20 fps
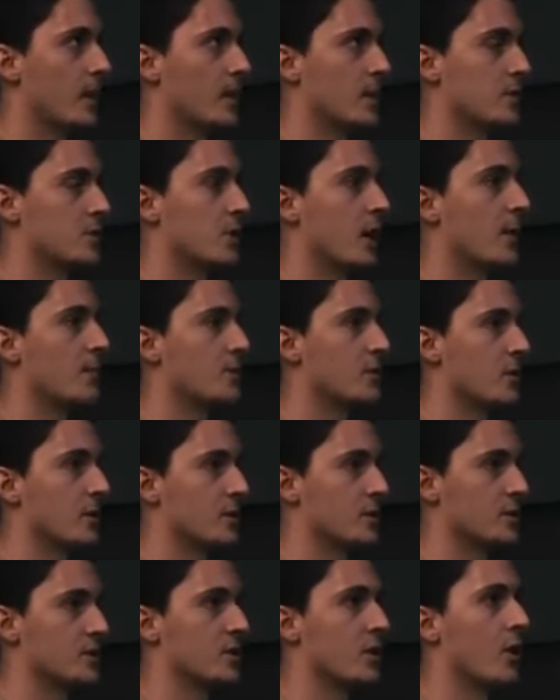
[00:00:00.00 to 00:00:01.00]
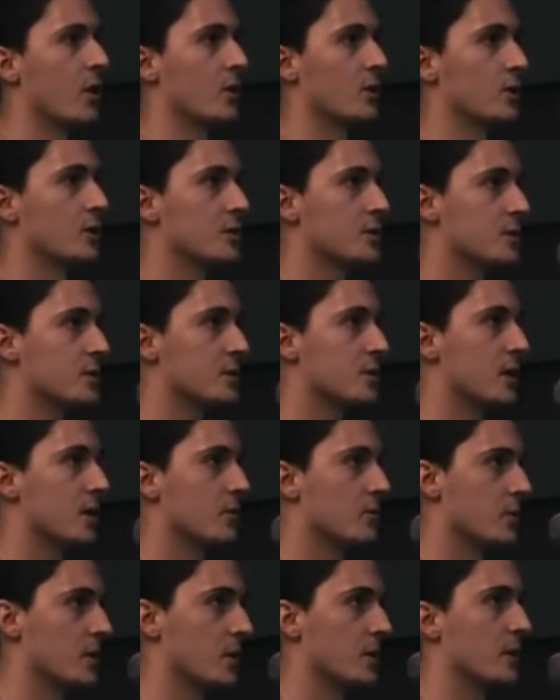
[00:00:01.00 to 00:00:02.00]
chapter on scholars that
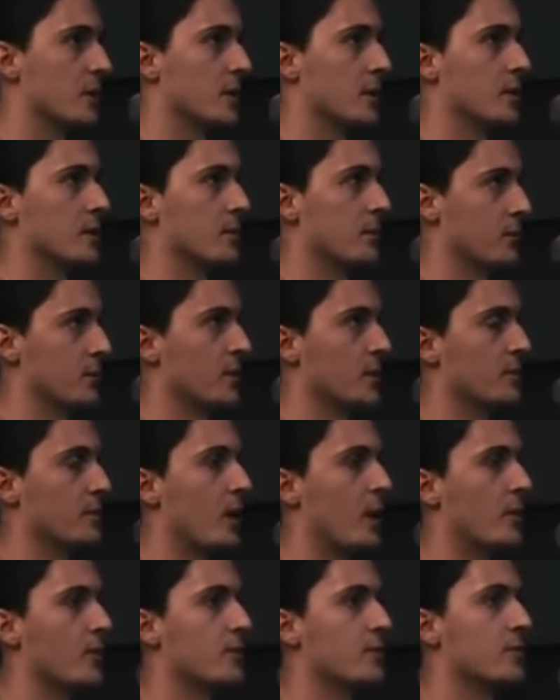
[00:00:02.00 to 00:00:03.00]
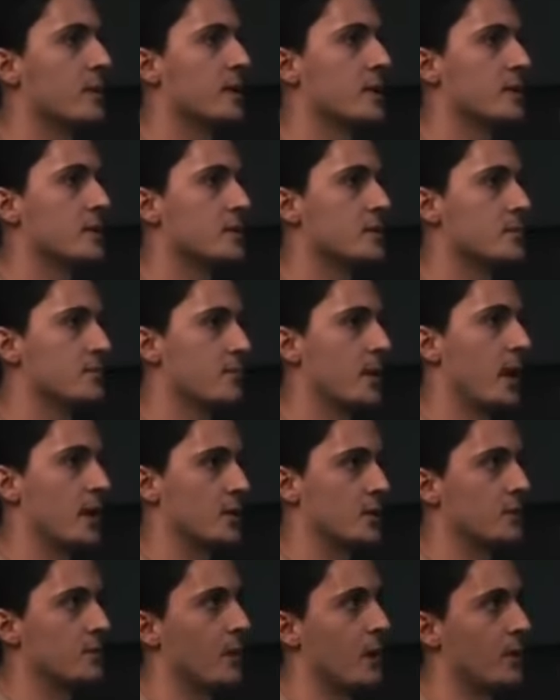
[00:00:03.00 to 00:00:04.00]
really bothered me, and it
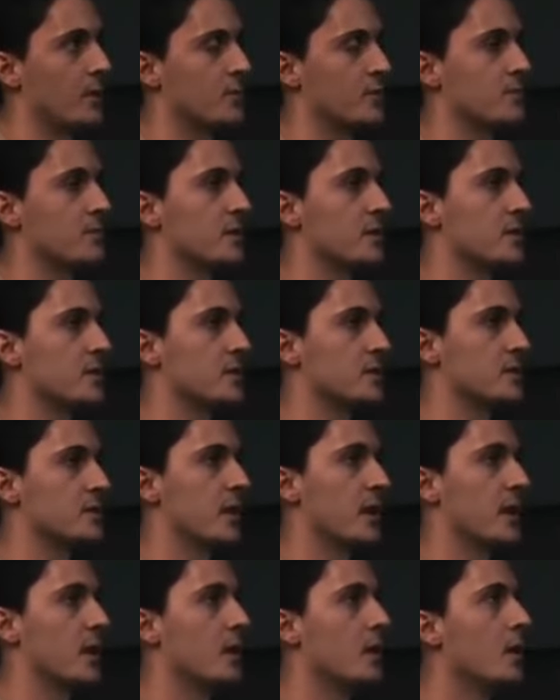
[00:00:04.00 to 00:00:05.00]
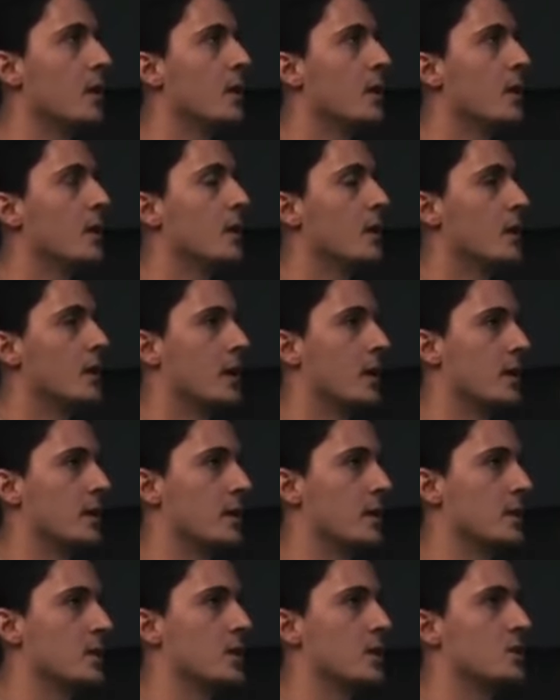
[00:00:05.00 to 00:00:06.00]
actually bothers me to this day.
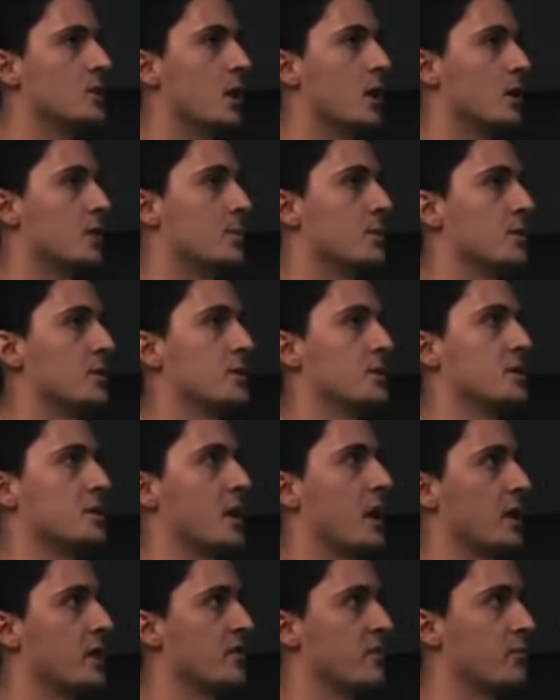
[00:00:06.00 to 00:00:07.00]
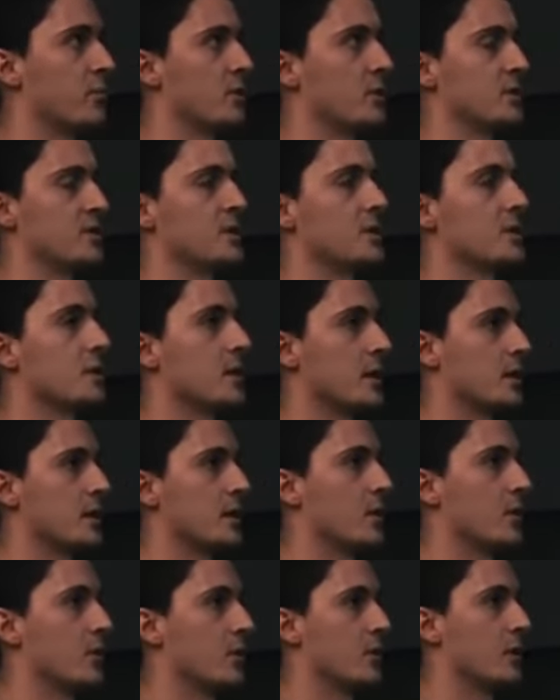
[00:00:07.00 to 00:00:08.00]
He talked about this kind of person like
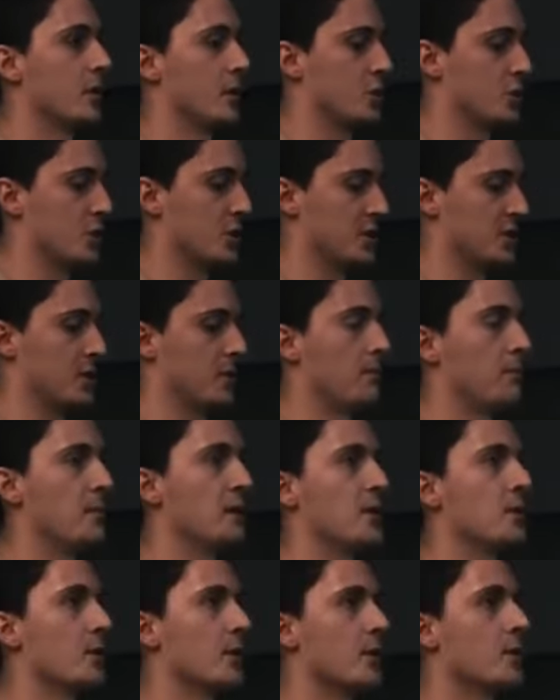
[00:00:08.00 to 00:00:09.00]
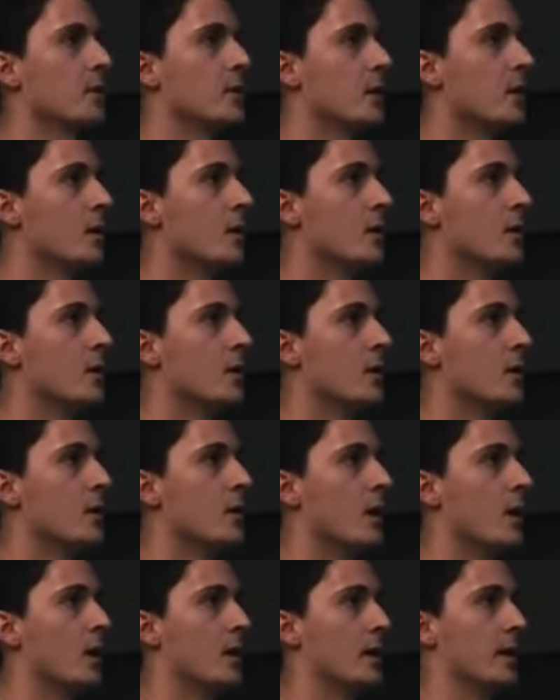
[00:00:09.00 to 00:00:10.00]
they were just a mirror,
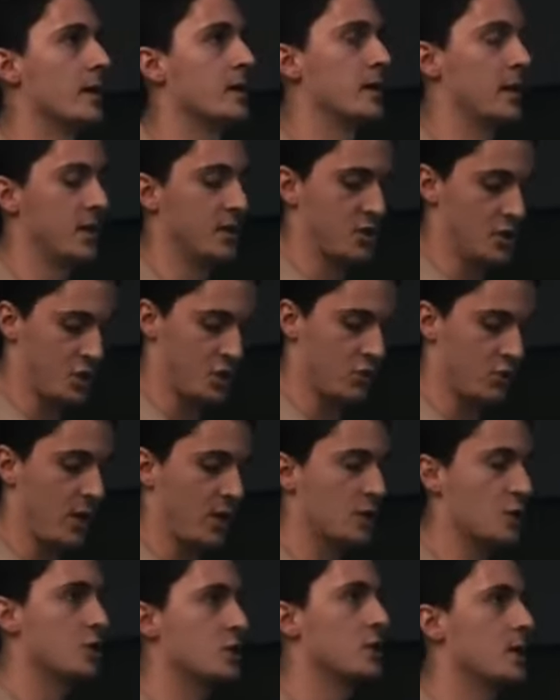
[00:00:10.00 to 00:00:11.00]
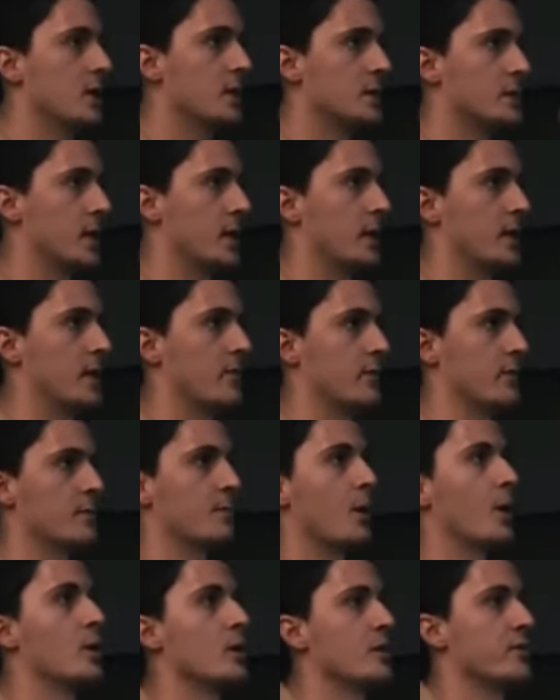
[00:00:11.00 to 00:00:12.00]
like they stretched, he said, every
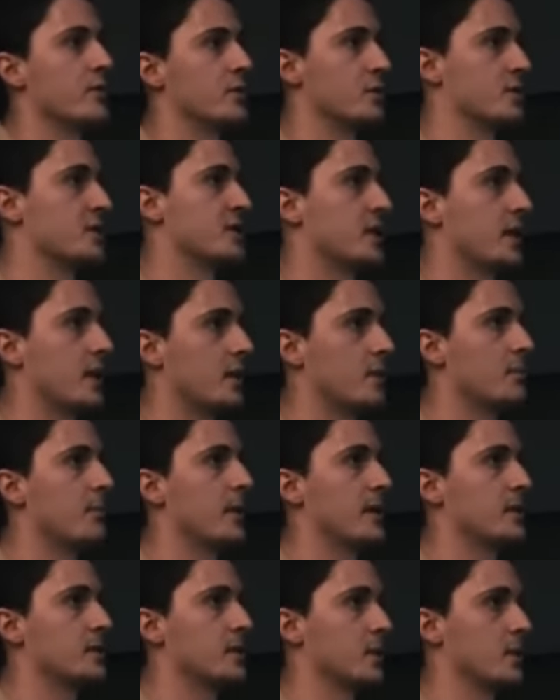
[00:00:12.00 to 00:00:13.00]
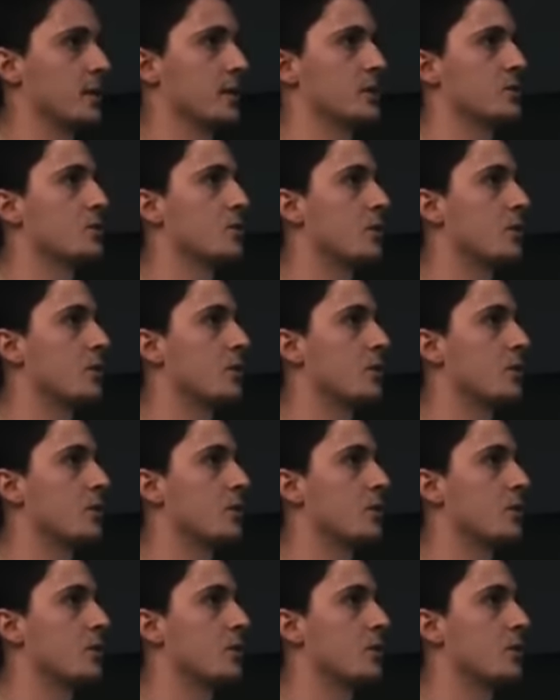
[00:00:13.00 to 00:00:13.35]
part of their skin basically to